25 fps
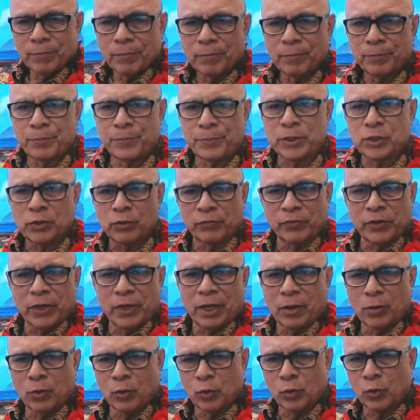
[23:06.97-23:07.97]

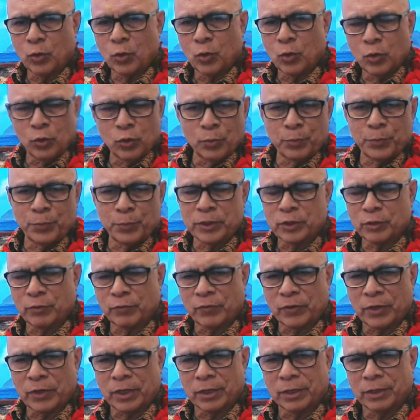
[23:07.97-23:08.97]
pitova, oloolo
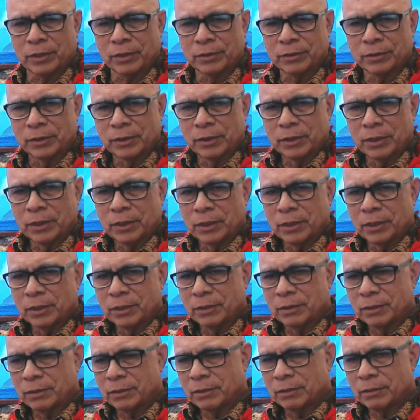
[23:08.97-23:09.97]
pitova.
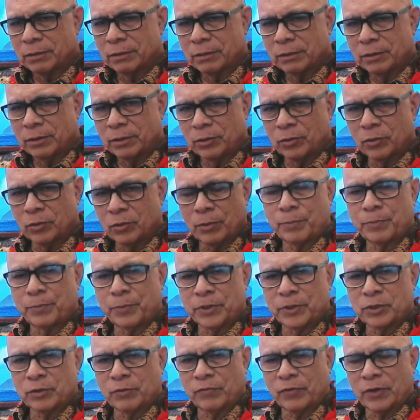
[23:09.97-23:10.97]
Your
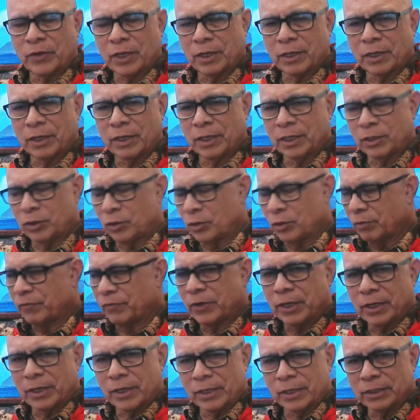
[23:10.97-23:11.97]
pitova and your
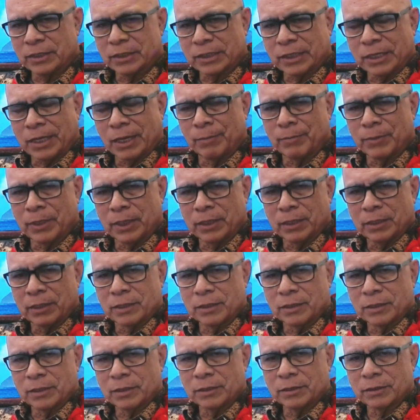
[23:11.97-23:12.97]
va is
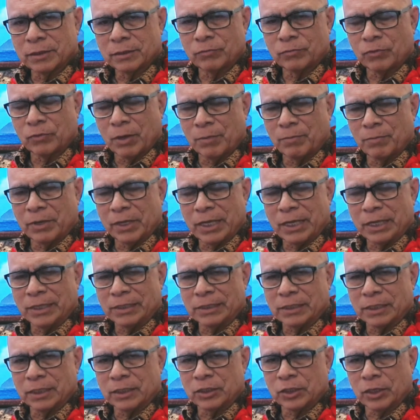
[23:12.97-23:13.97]
coming and rub
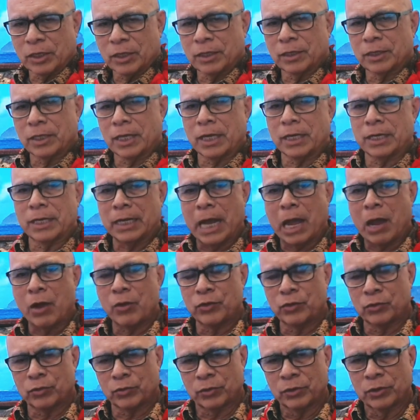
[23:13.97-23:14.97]
against each other. Then now
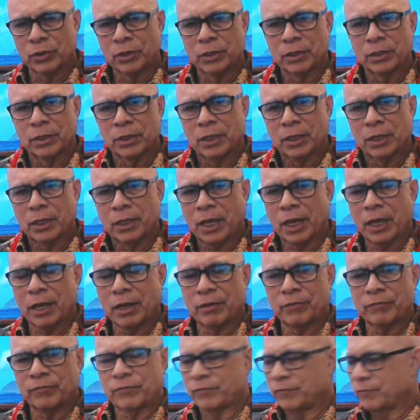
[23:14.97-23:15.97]
you
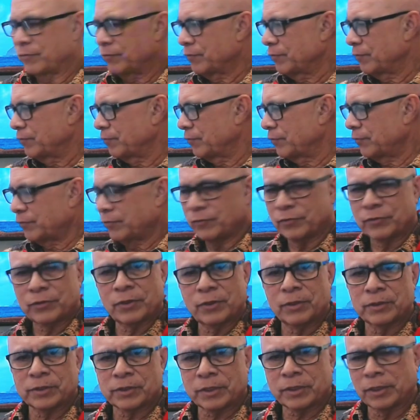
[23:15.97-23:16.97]
have
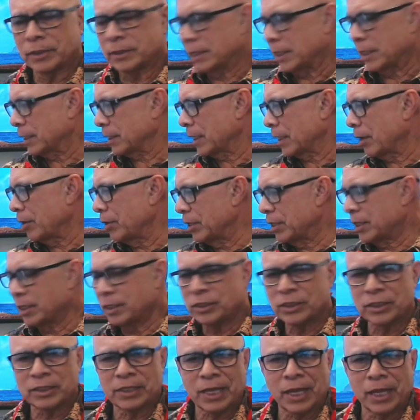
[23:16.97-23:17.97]
close contact. Now you can
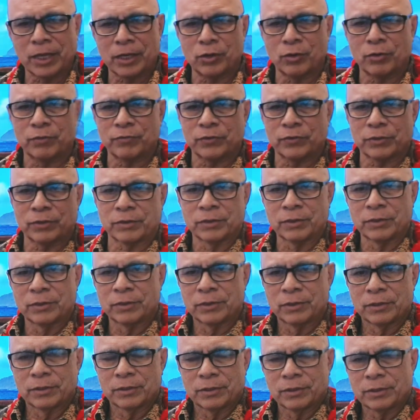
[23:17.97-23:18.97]
just hand over
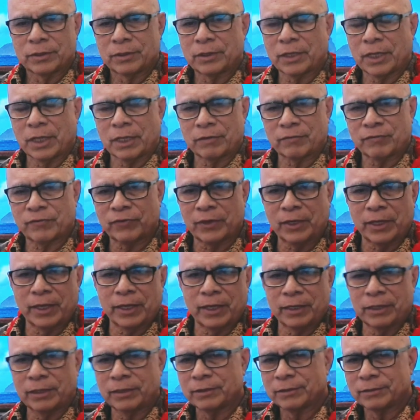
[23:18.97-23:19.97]
that
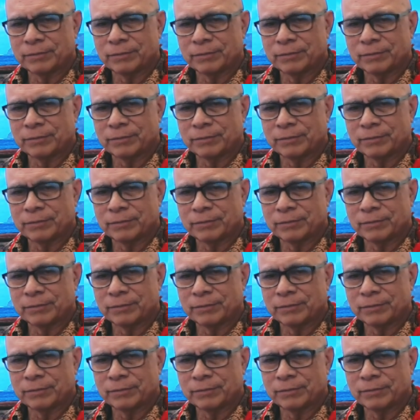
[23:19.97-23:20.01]
fillet